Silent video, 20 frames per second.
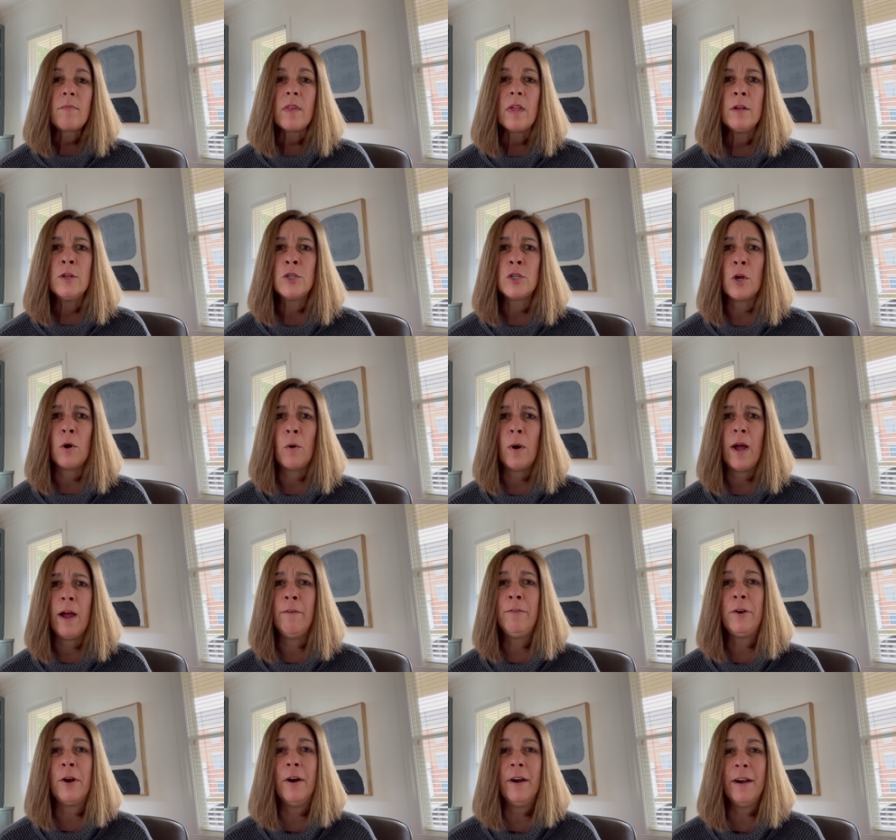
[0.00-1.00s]
So
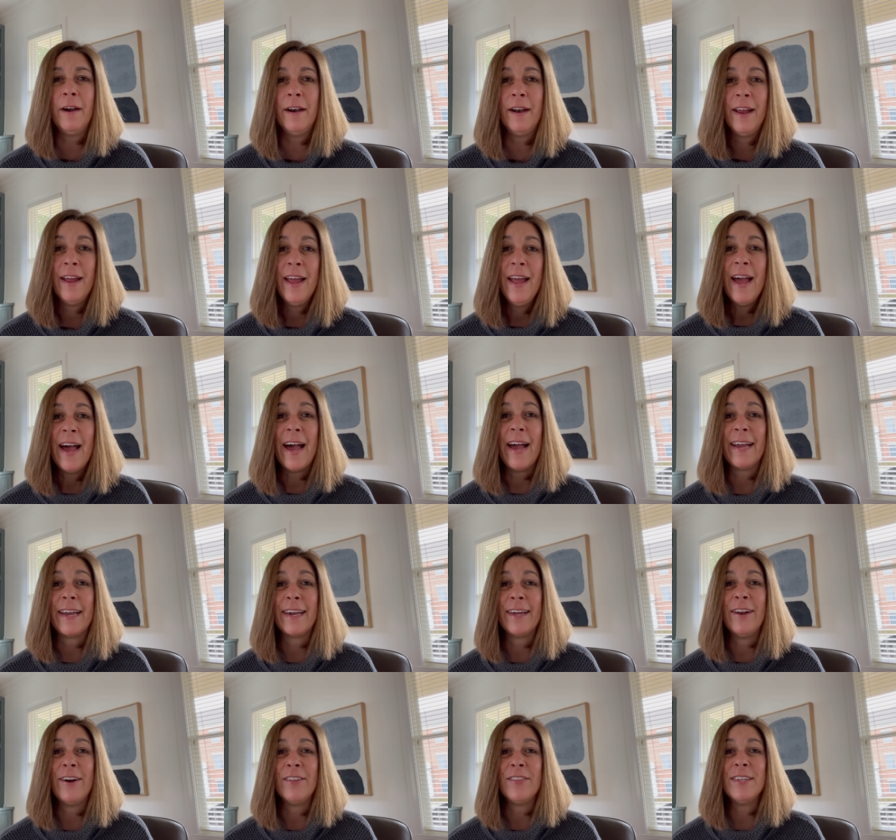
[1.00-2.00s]
after I
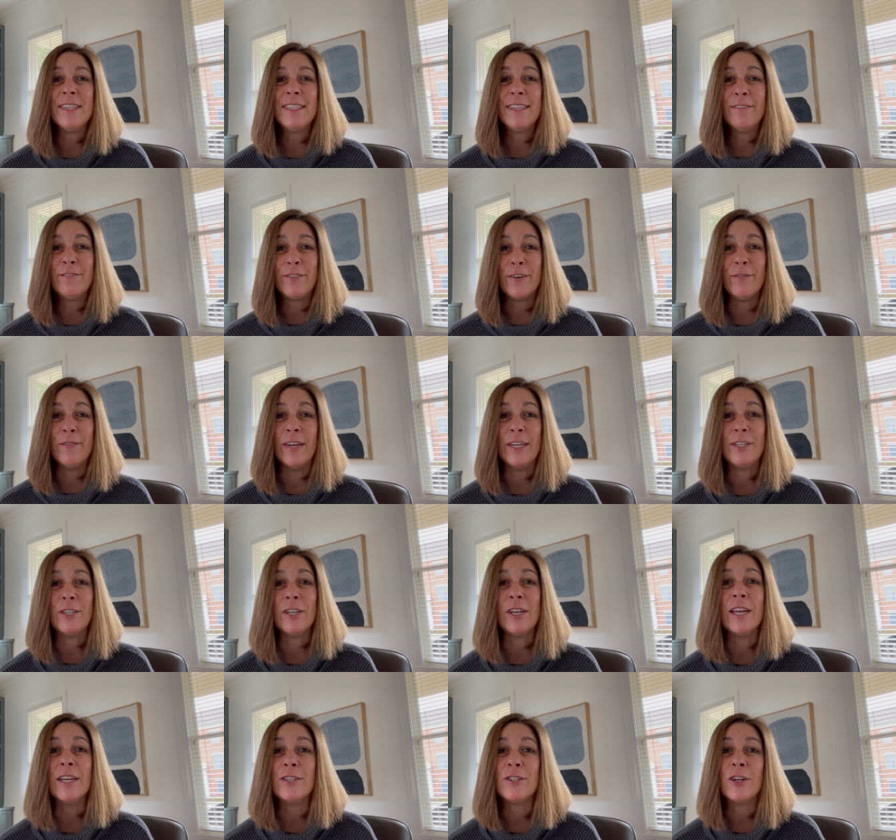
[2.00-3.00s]
get all this
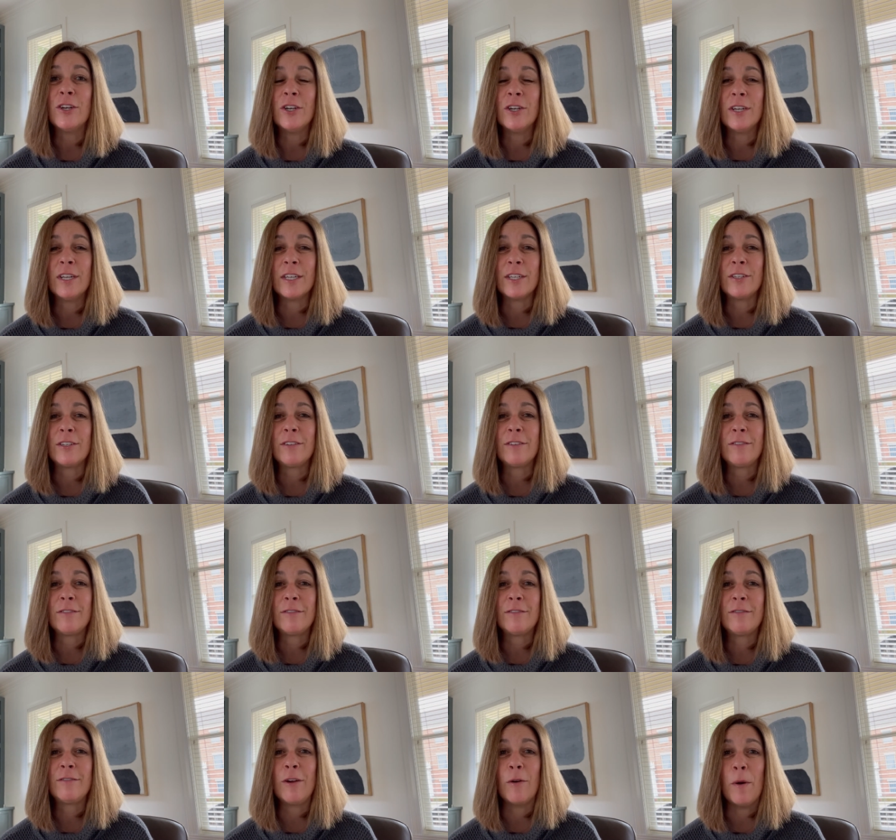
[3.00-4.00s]
information, I start
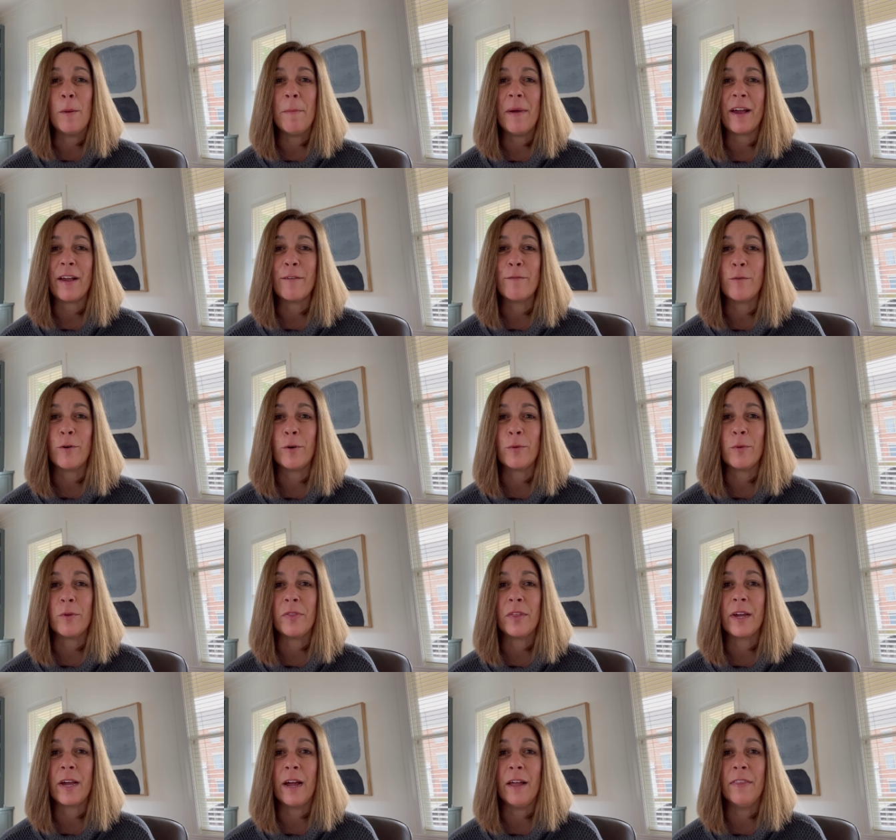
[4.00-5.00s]
going back and forth with
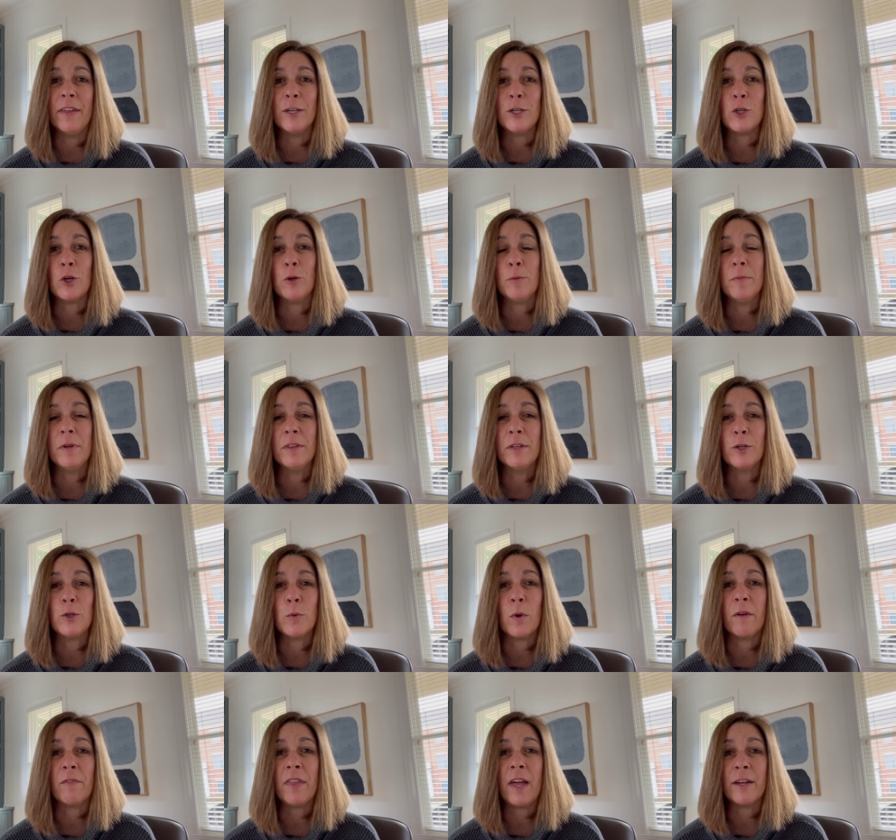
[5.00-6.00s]
the guy that showed me the
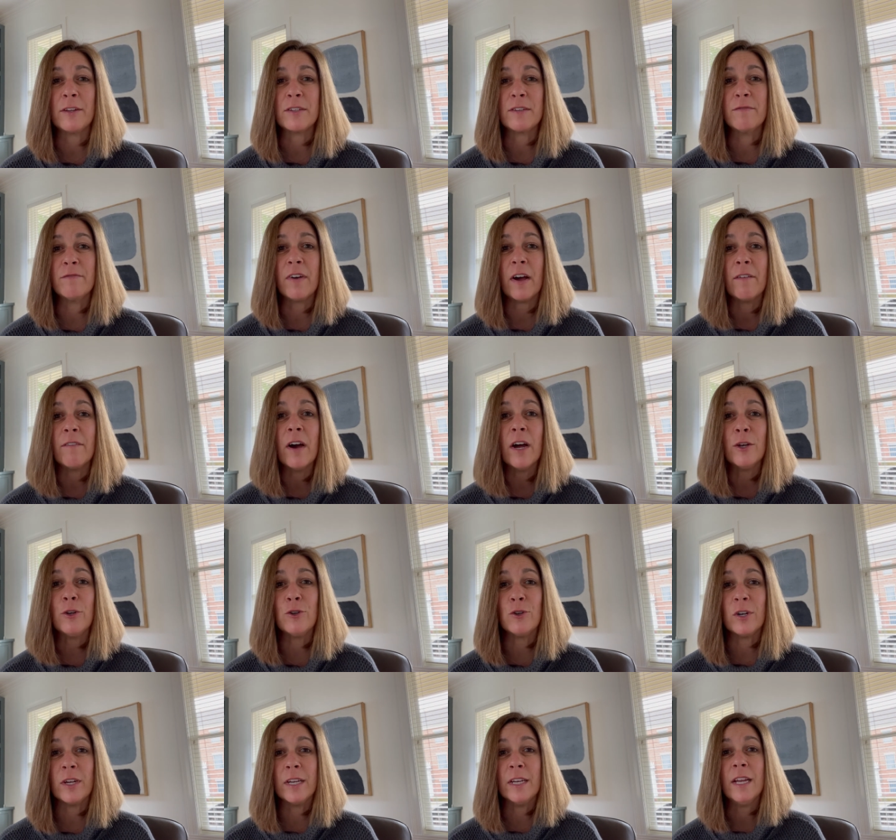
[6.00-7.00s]

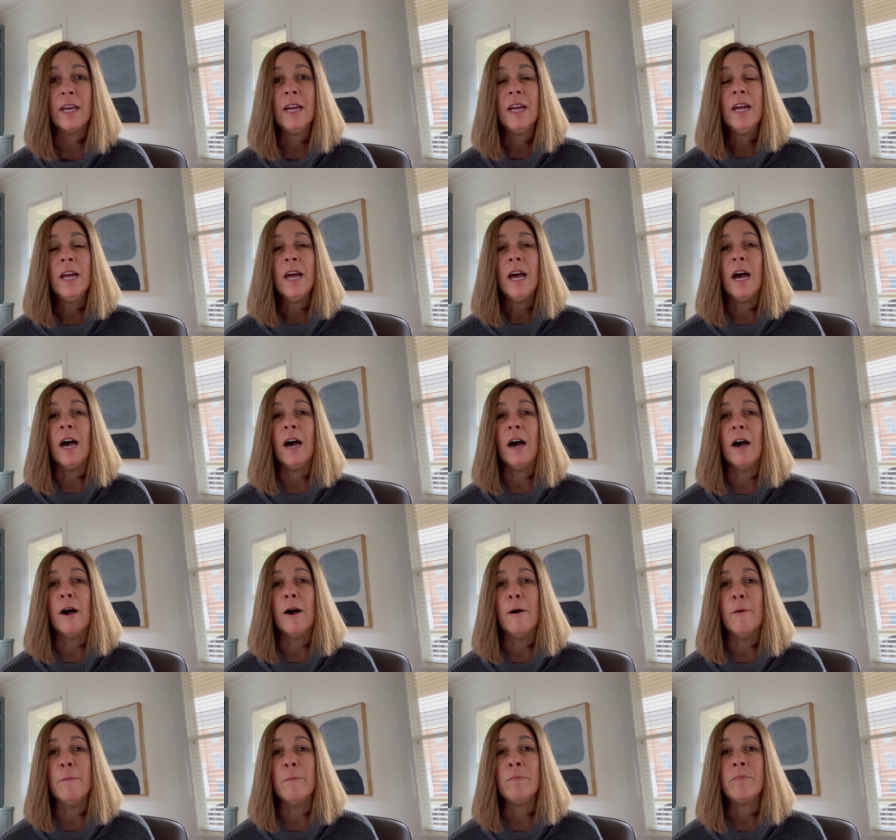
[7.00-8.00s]
12,500.
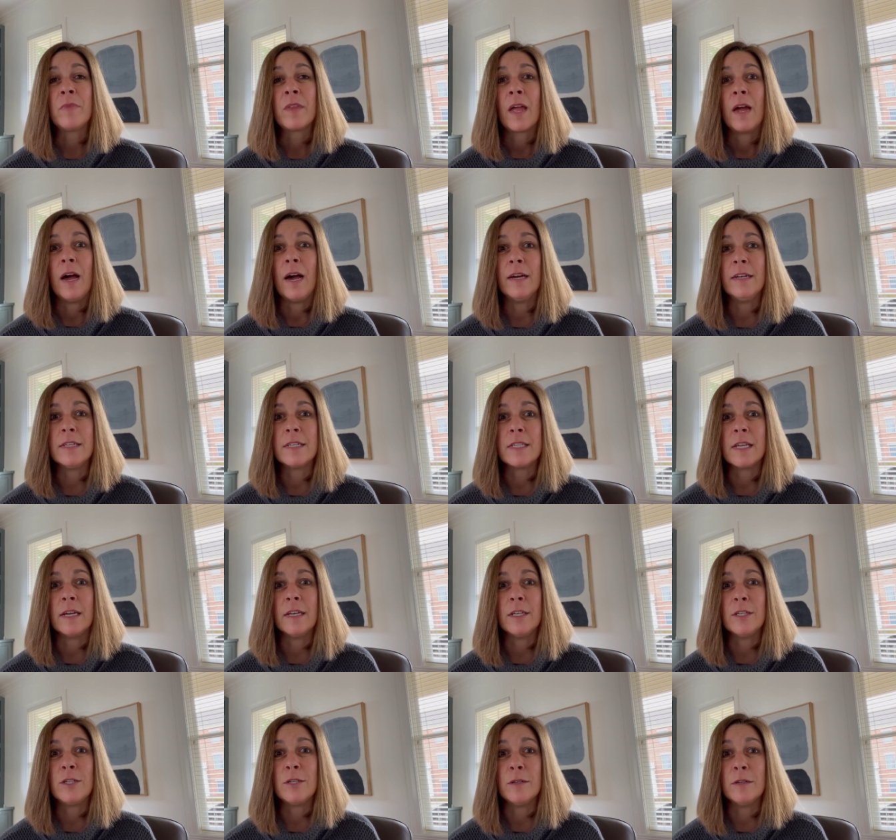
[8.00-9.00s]
I
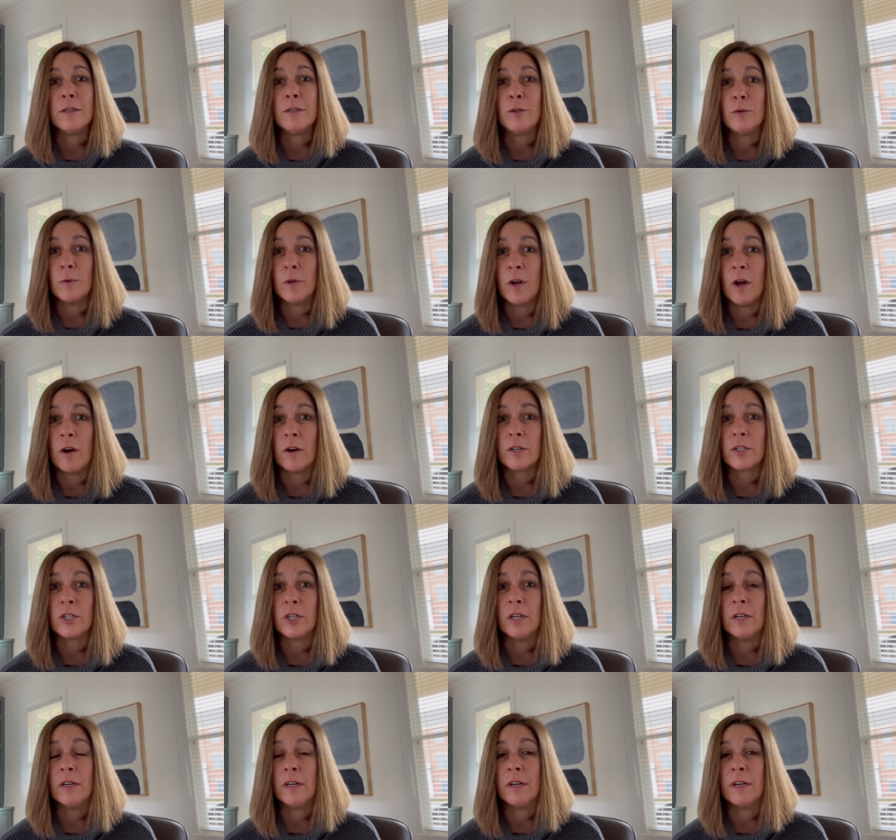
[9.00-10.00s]
decided to do an
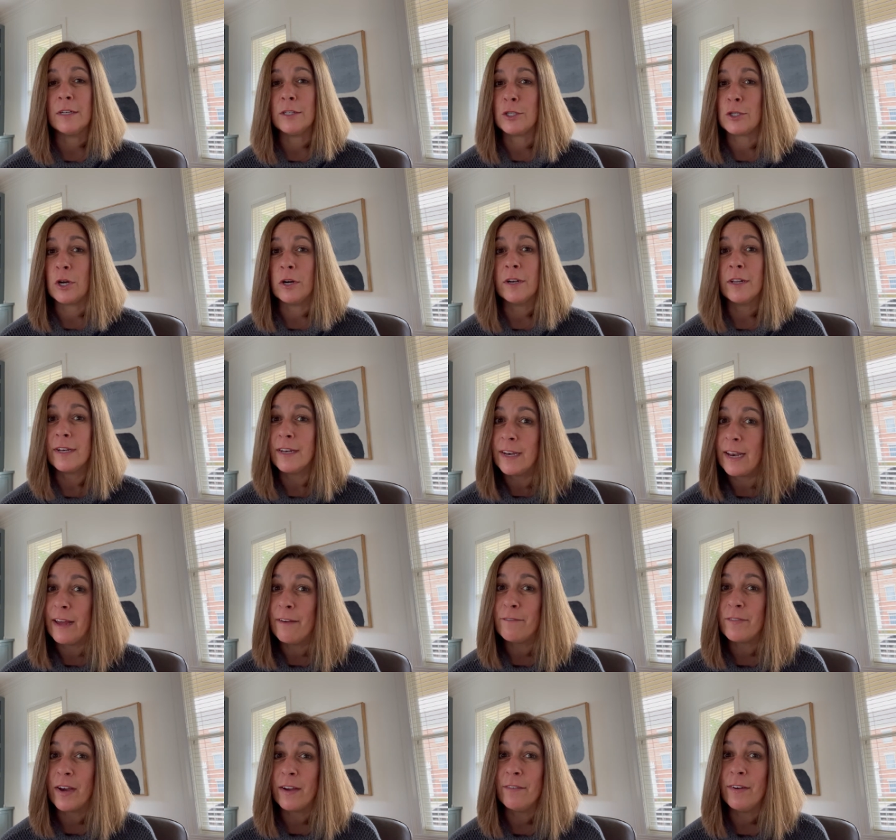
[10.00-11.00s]
auction and I started it
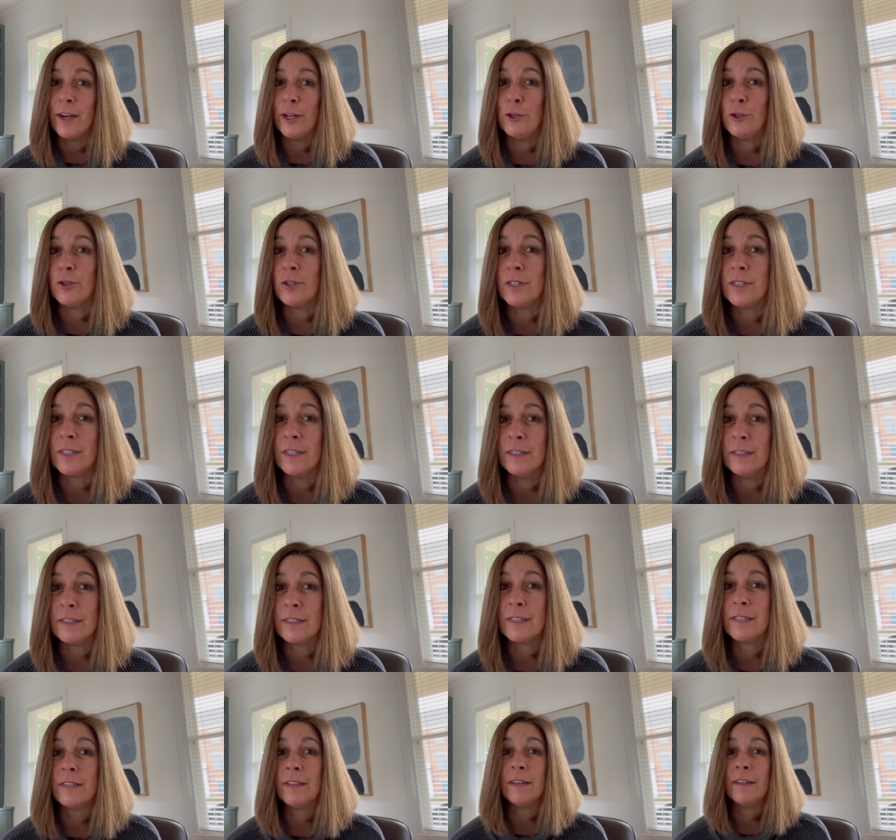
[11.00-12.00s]
at 500
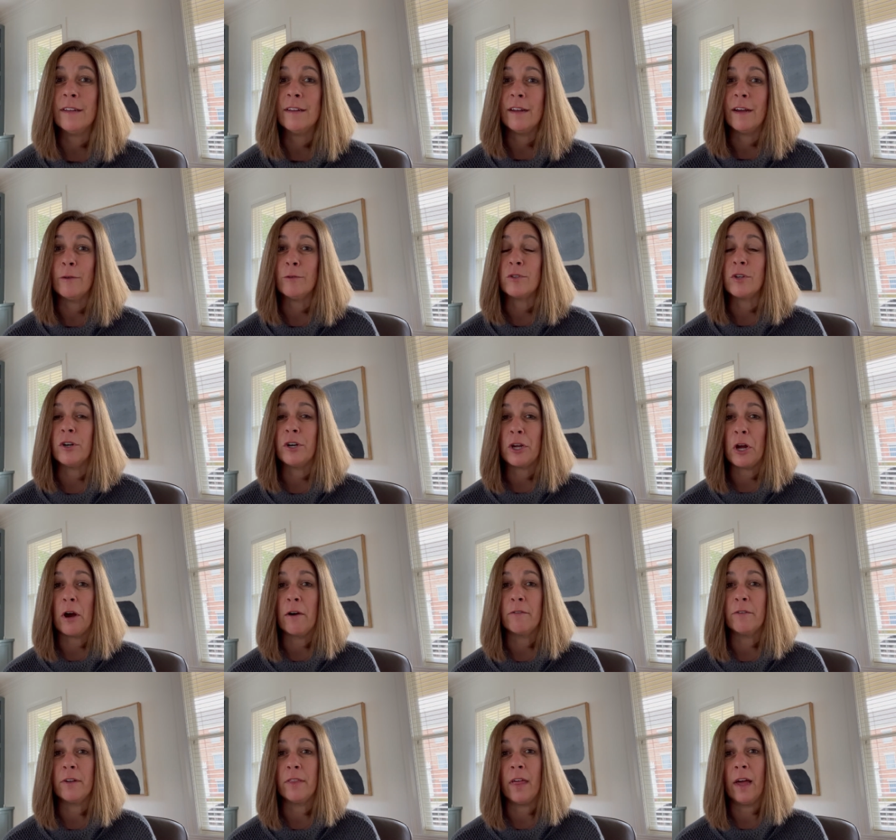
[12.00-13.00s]
since I was already
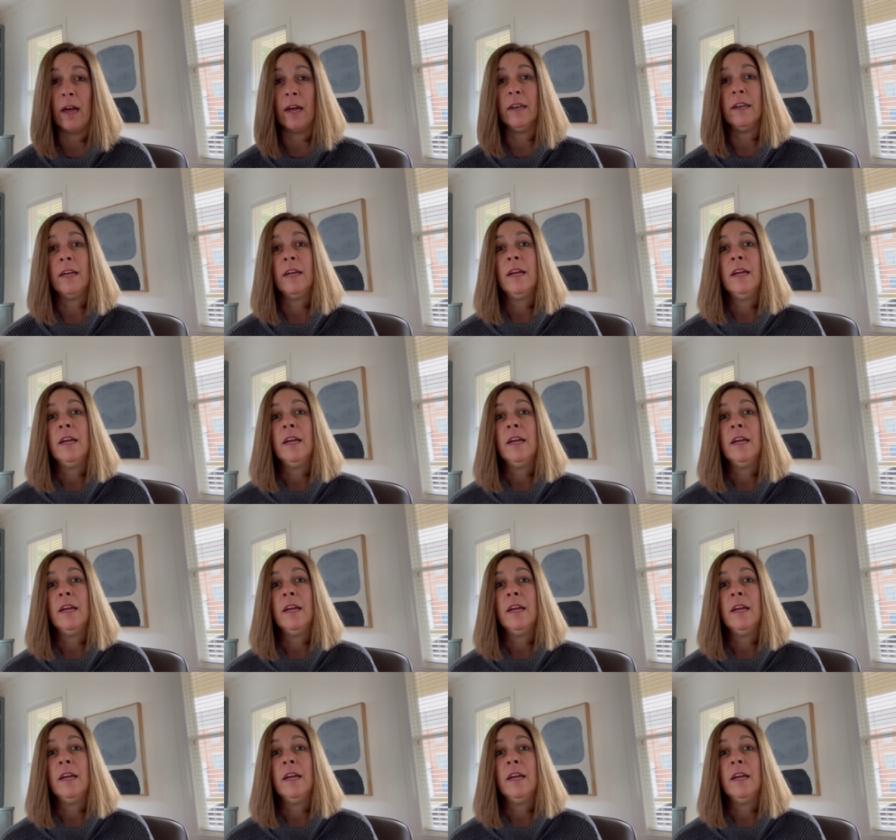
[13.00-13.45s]
offered that.